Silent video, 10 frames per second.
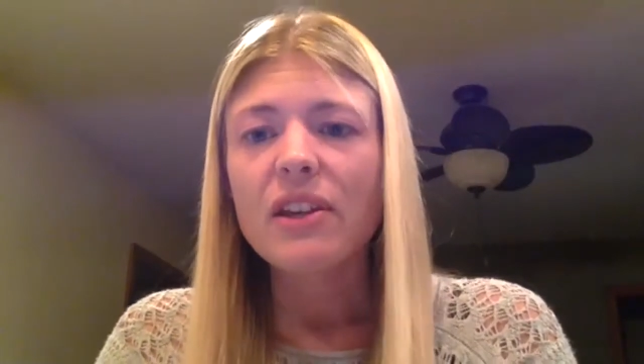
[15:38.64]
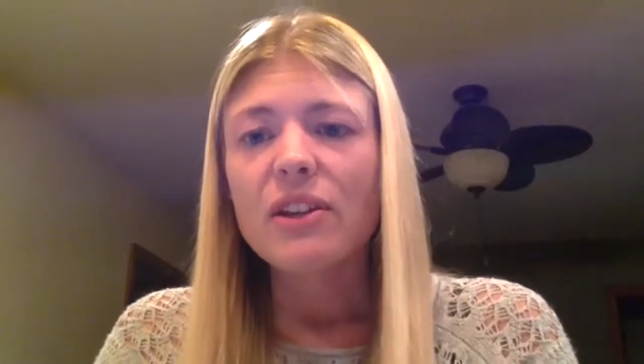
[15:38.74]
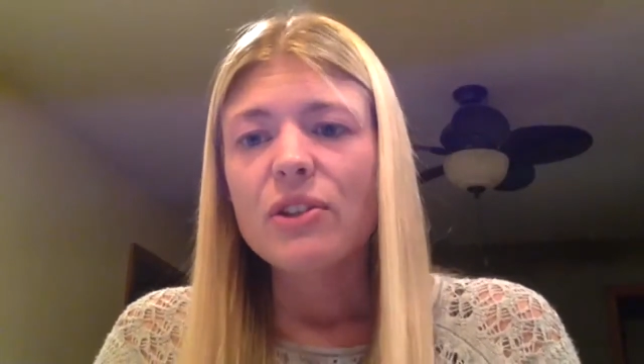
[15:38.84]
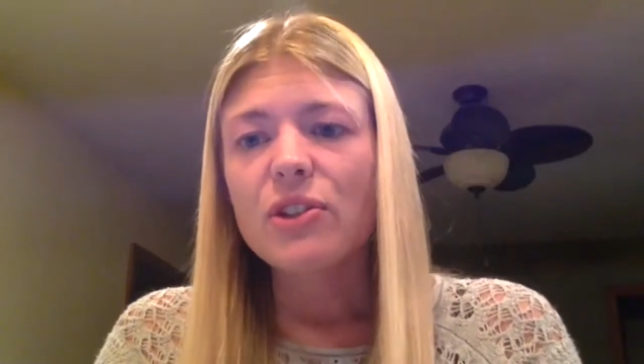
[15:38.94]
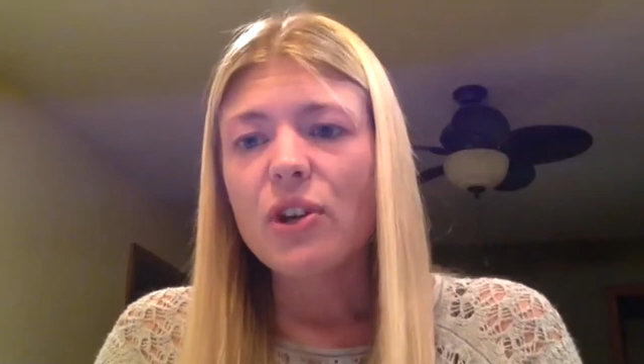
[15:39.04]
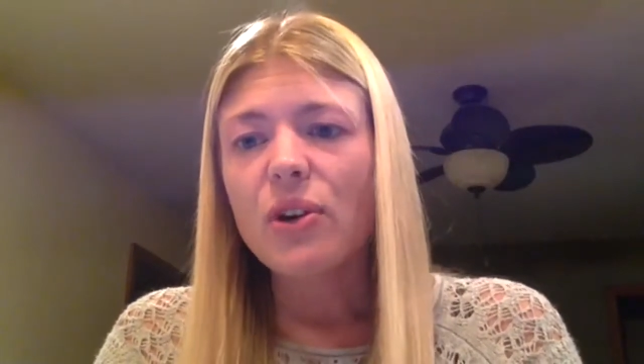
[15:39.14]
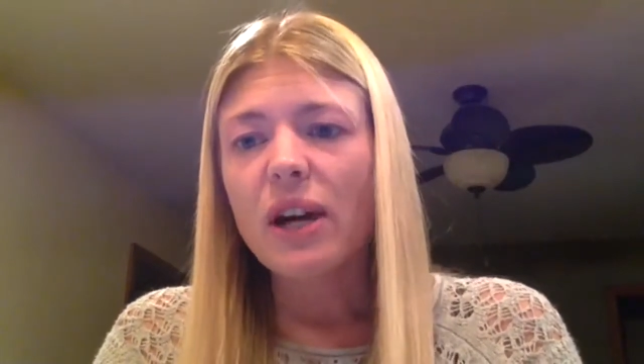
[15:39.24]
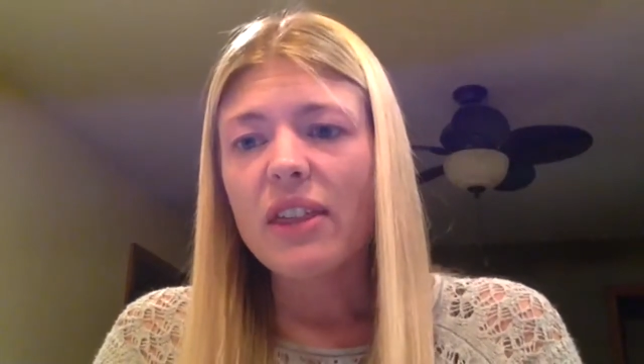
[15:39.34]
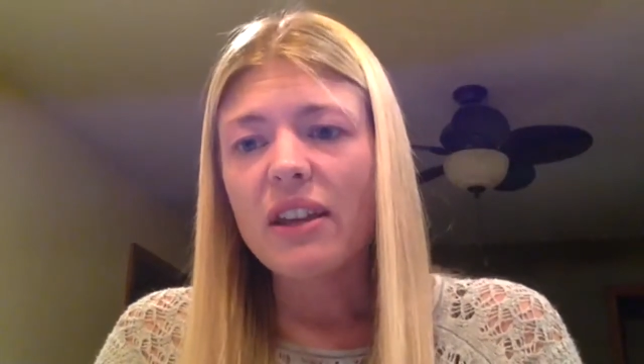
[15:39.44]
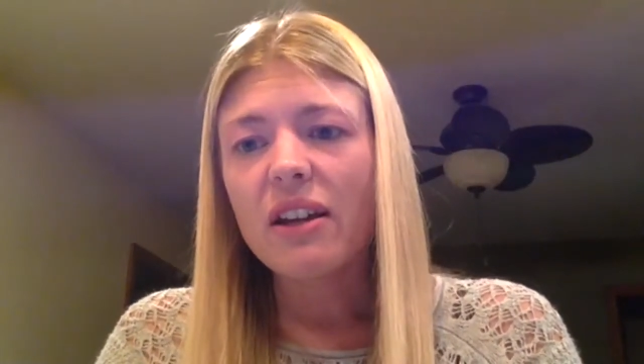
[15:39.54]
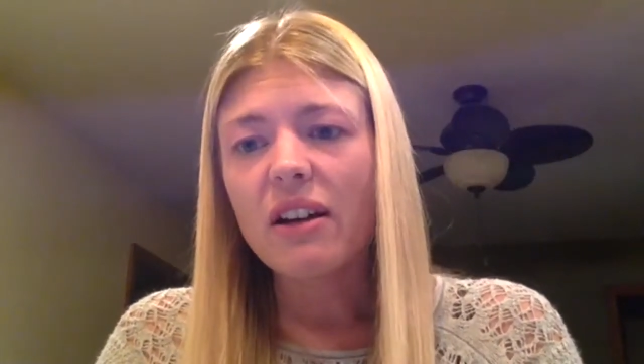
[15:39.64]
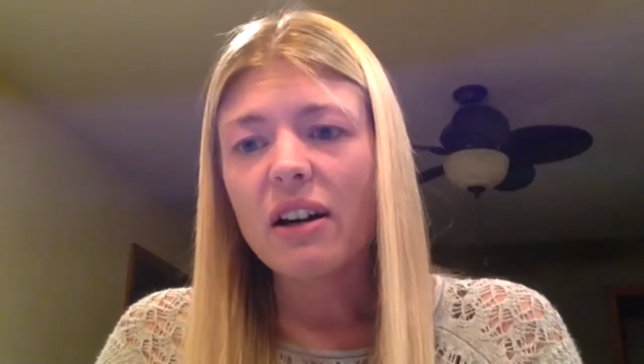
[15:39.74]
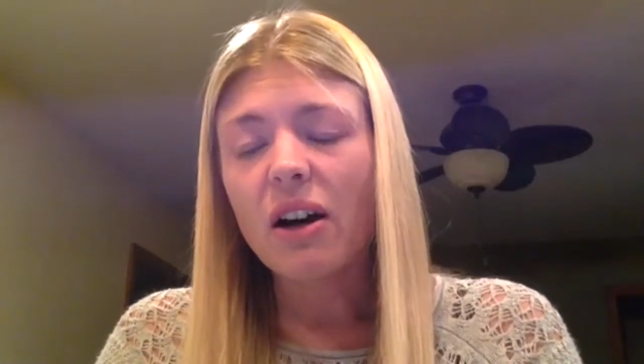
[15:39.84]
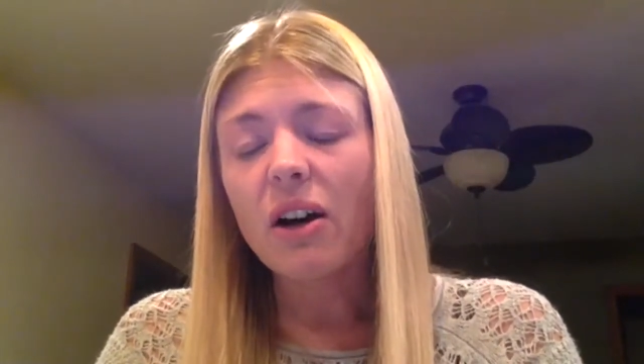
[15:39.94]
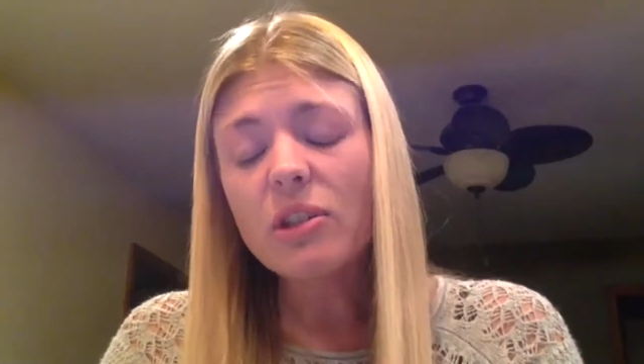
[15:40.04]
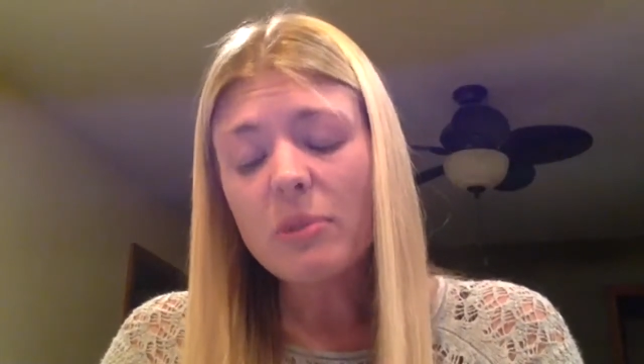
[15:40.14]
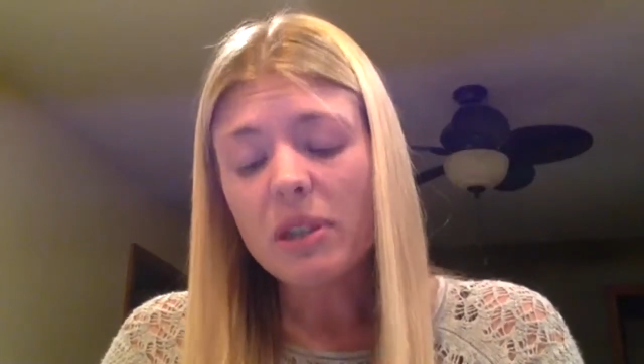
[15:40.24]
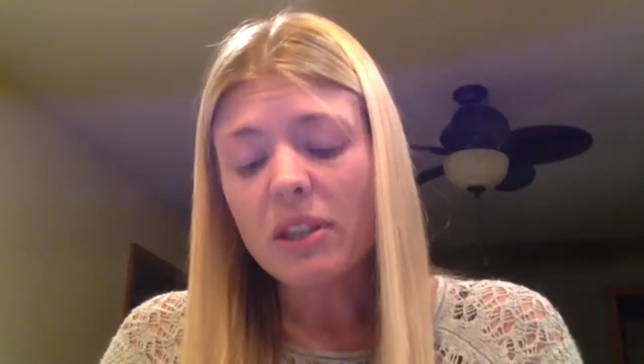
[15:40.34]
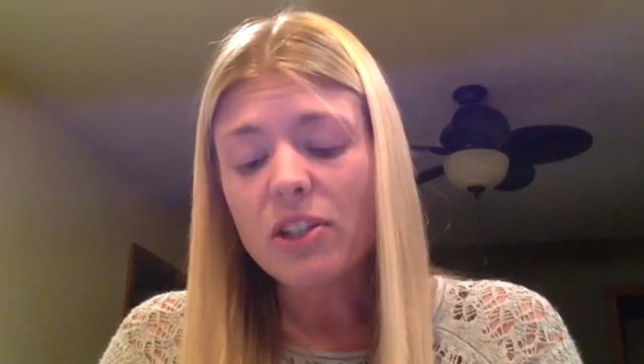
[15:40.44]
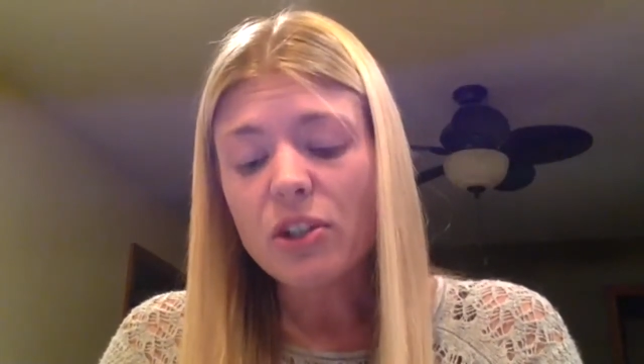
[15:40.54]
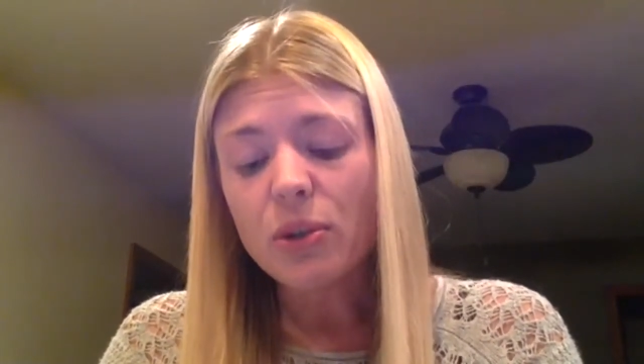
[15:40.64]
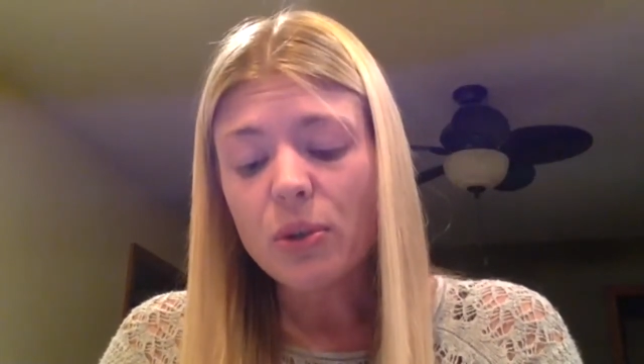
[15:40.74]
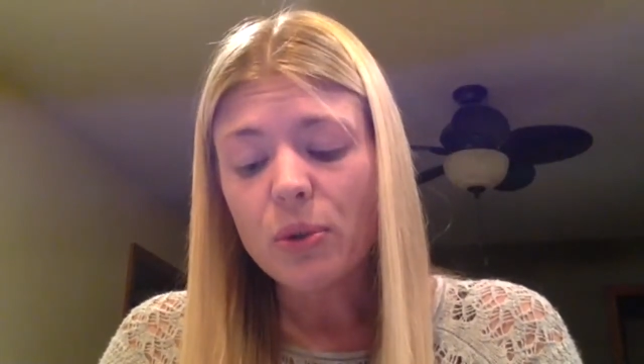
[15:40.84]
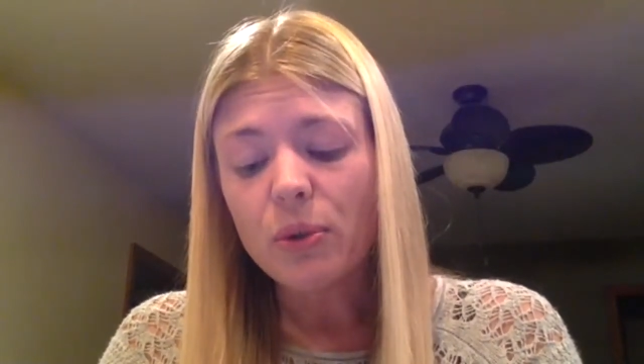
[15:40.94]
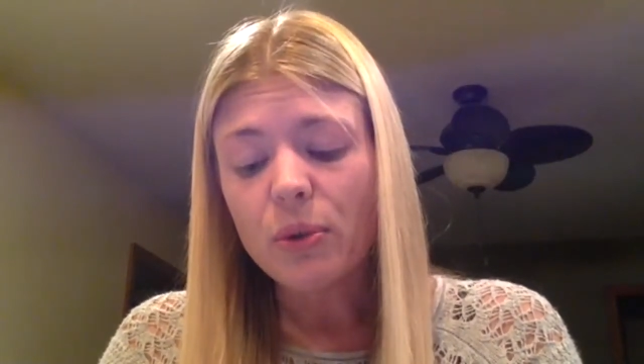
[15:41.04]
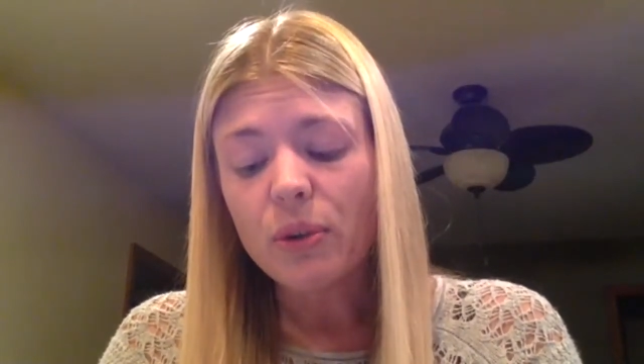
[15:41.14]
So I think ultimately too,